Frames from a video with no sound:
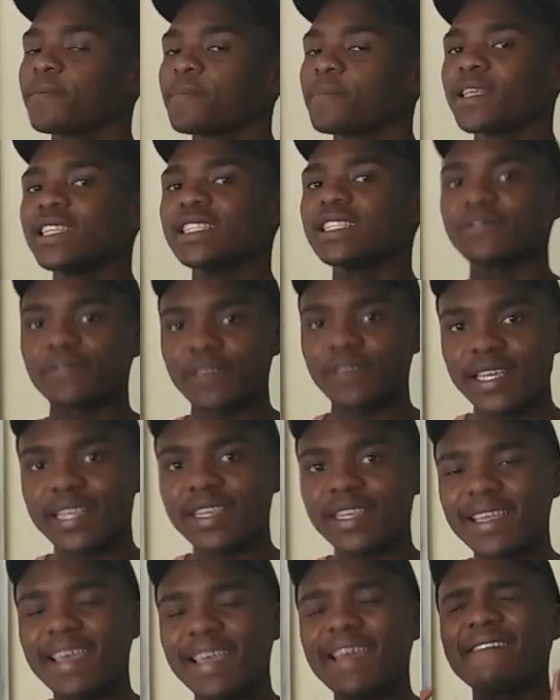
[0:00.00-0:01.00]
It's
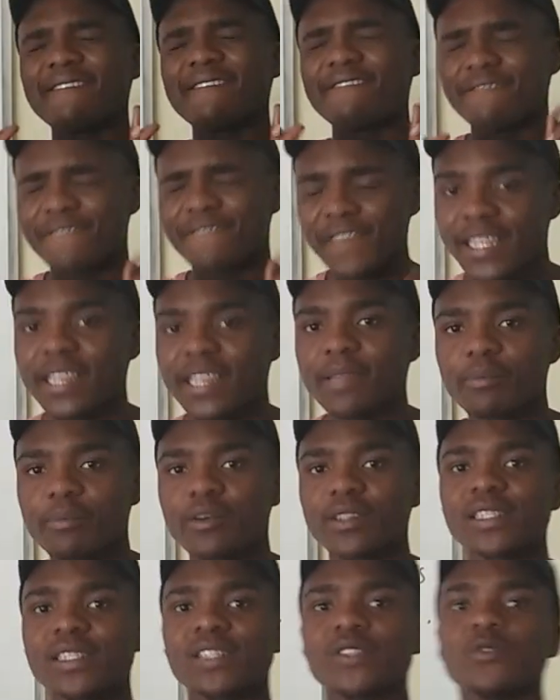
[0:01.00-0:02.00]
very, very
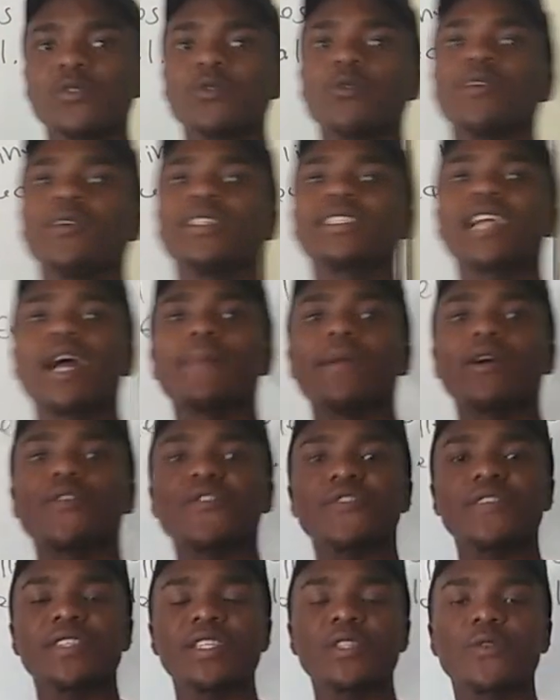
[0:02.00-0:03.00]
important. You'll always come
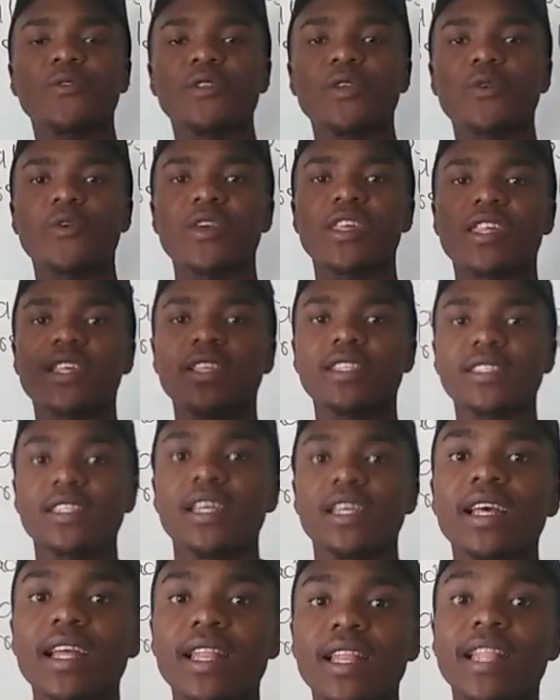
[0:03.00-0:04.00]
across it for the question.
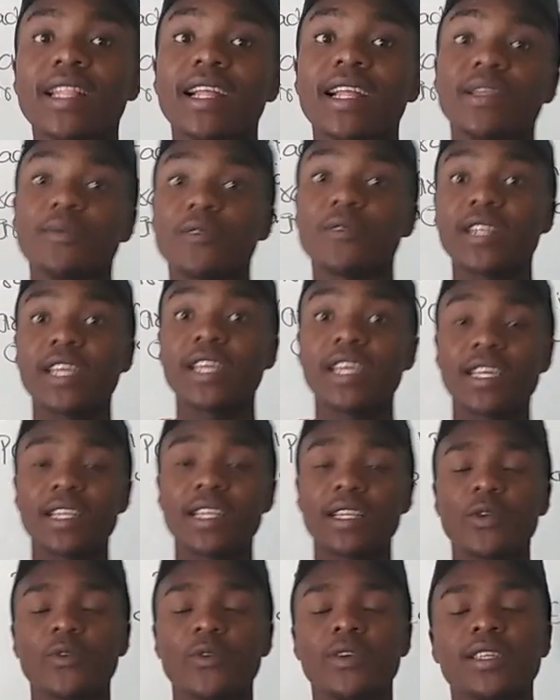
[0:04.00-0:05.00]
Later you want to get the
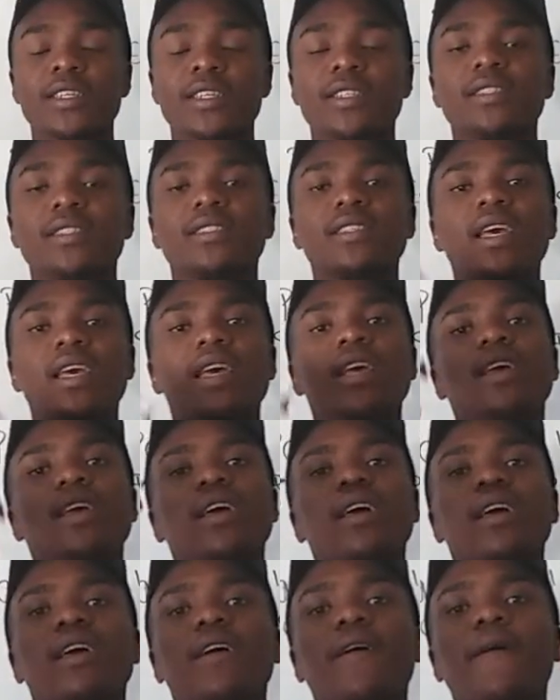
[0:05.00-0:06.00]
question
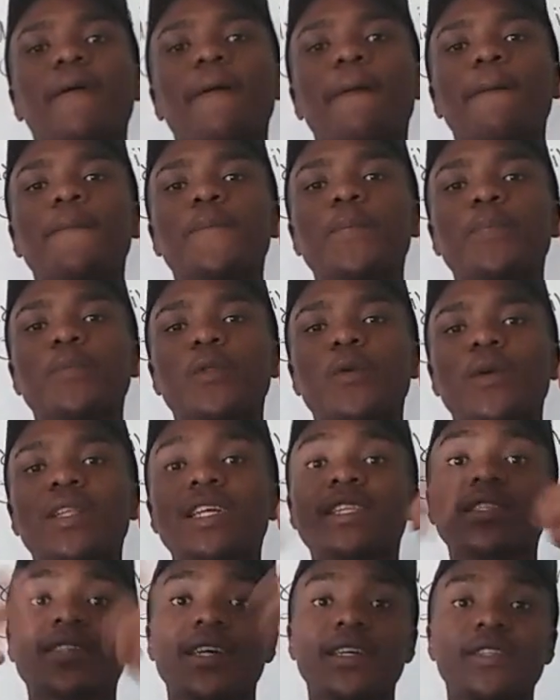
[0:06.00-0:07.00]
when I
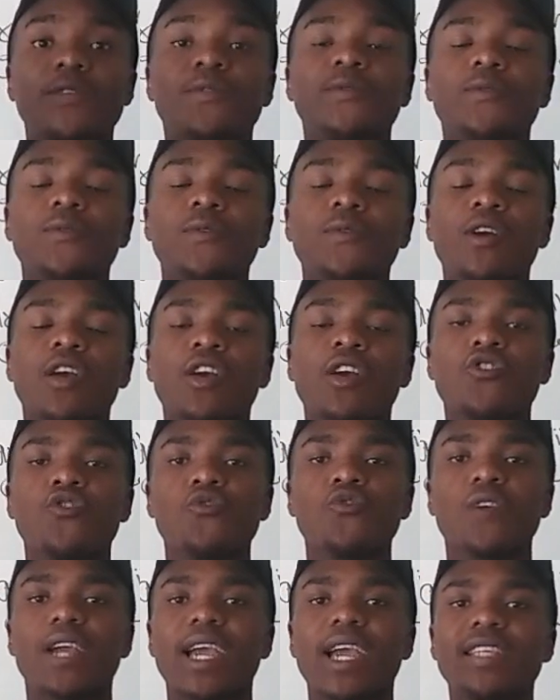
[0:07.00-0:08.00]
try to show you
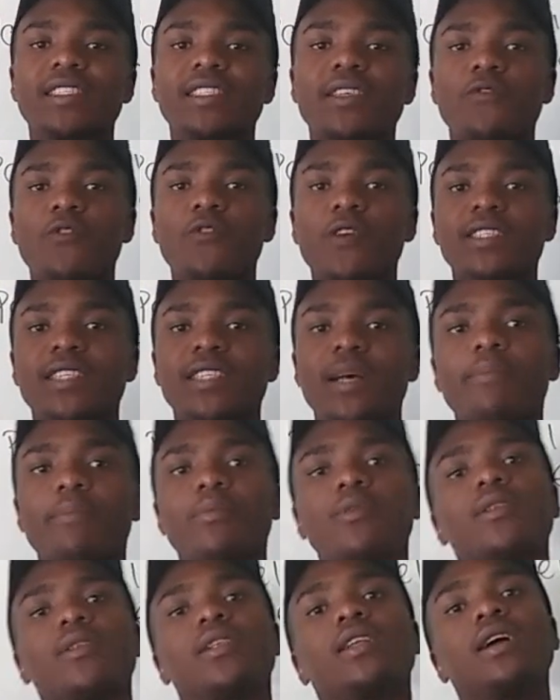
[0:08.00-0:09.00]
guys a few
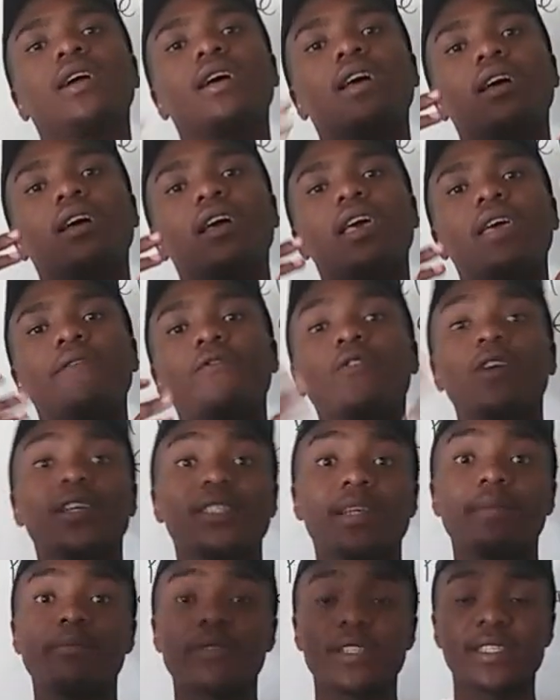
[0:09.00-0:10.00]
examples
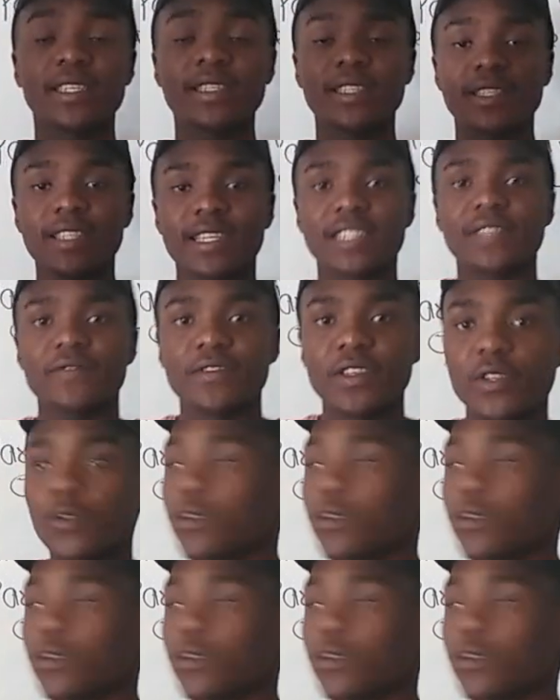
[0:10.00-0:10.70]
in the next video.